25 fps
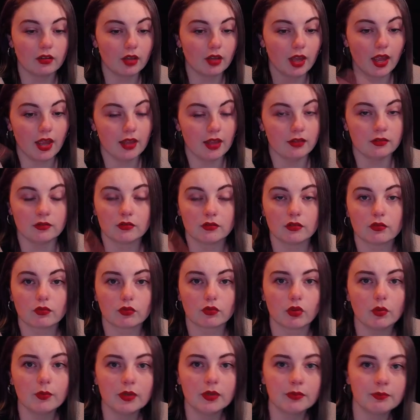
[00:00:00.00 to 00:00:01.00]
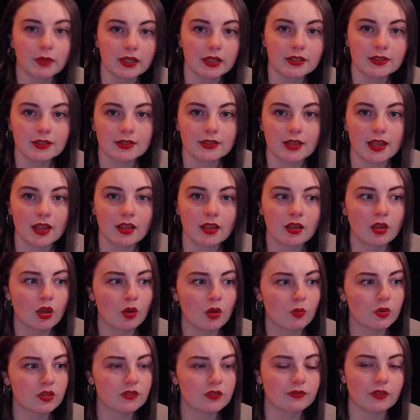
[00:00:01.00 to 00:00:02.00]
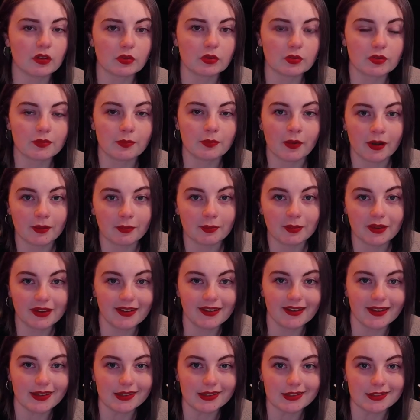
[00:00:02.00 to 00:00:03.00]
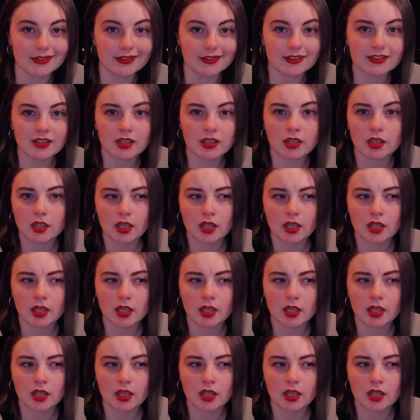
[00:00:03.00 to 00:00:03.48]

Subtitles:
in Roman mindset, was filled with barbarians.